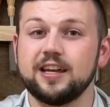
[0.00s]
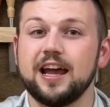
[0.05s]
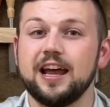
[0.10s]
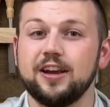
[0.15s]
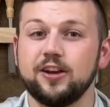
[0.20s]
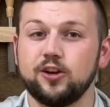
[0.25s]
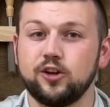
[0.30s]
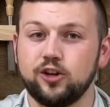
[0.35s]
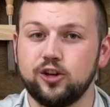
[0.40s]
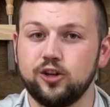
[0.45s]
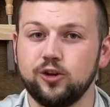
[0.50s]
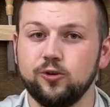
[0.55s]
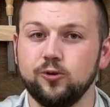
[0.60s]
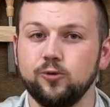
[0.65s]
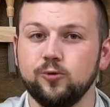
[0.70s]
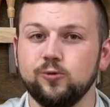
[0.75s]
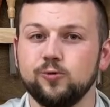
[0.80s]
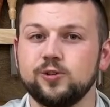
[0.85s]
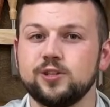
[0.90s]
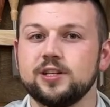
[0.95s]
and
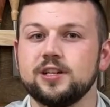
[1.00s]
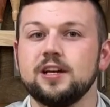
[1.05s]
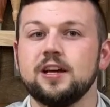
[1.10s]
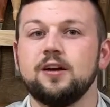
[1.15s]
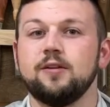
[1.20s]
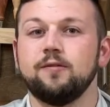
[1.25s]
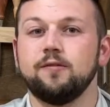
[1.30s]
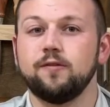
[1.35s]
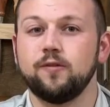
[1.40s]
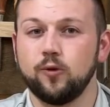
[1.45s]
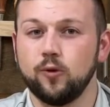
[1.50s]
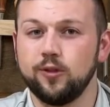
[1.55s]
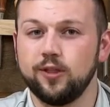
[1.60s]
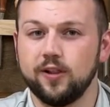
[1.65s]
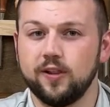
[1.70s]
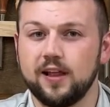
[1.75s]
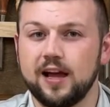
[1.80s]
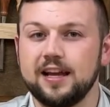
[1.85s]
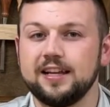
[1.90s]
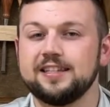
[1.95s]
cues for the
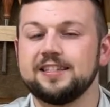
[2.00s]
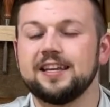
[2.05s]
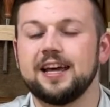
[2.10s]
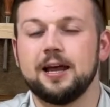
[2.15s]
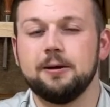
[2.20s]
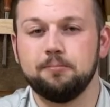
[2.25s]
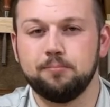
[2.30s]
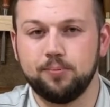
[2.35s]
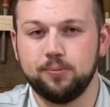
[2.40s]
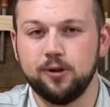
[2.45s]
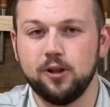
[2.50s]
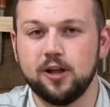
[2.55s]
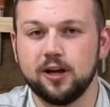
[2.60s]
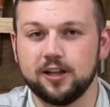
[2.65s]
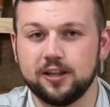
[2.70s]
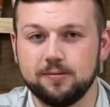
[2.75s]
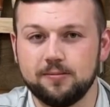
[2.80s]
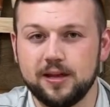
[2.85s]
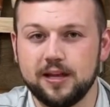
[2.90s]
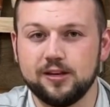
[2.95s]
lights and plug
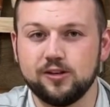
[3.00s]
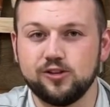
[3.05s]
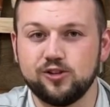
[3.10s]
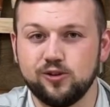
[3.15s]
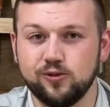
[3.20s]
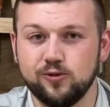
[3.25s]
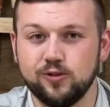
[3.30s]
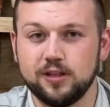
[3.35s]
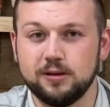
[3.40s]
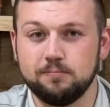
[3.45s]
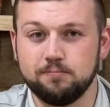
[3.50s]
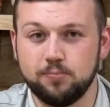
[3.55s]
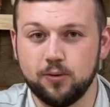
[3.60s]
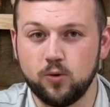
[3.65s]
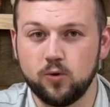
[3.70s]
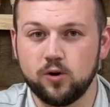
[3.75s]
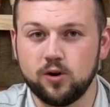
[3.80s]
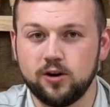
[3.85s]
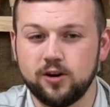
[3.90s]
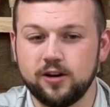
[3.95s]
them into the
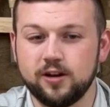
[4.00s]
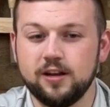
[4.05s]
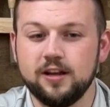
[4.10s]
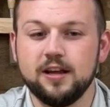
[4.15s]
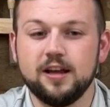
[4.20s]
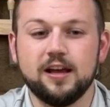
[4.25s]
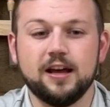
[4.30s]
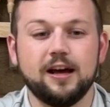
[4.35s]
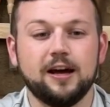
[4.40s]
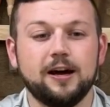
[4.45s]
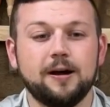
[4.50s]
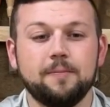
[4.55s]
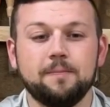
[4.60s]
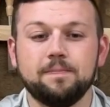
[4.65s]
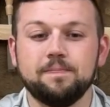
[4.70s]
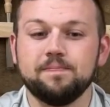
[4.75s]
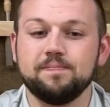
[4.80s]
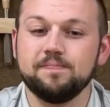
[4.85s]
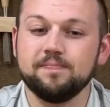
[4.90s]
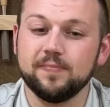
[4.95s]
board.
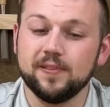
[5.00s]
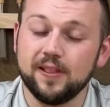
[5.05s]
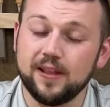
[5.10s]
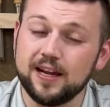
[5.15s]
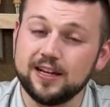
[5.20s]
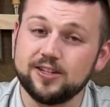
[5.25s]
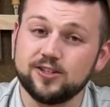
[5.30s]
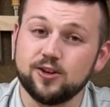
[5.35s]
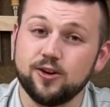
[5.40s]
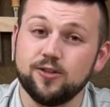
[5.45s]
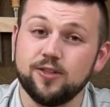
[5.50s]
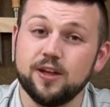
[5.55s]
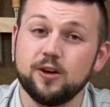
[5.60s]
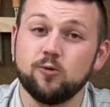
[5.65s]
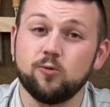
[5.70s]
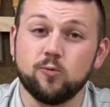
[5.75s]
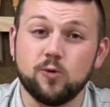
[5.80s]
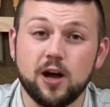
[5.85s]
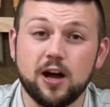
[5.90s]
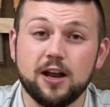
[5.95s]
Lights are
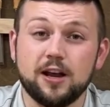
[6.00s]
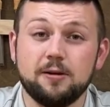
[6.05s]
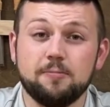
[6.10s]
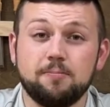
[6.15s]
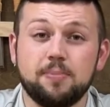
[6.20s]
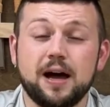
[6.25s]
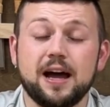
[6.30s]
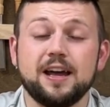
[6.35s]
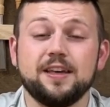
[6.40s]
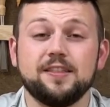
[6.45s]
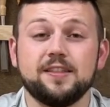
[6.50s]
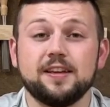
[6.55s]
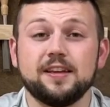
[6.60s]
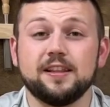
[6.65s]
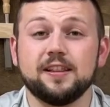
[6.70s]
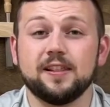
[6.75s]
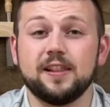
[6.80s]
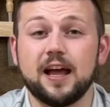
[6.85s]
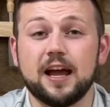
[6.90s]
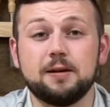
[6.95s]
then run by the
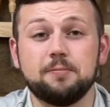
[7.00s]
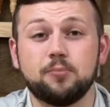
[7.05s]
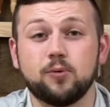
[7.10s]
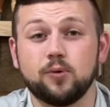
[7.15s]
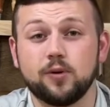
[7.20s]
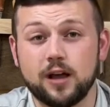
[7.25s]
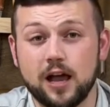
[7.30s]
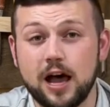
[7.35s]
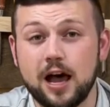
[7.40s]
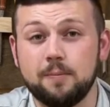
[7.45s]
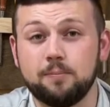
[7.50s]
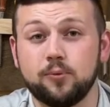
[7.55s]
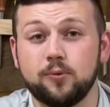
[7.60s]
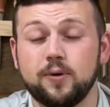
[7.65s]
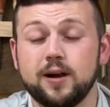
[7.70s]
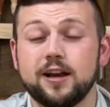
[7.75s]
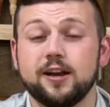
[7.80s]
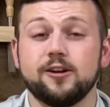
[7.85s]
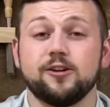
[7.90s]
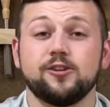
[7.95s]
light board
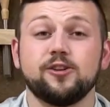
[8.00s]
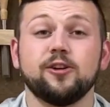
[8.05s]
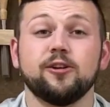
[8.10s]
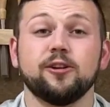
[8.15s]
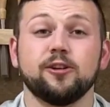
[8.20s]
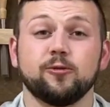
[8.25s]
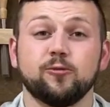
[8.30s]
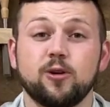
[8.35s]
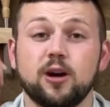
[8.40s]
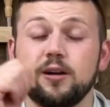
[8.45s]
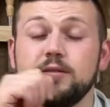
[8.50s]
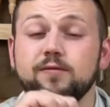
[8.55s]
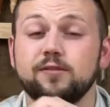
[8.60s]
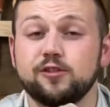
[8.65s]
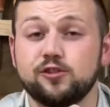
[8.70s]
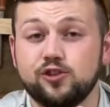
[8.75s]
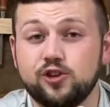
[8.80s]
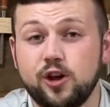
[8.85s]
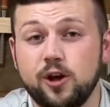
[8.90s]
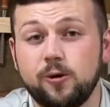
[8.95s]
operator during the run of the
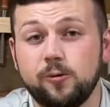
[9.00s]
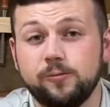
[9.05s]
show.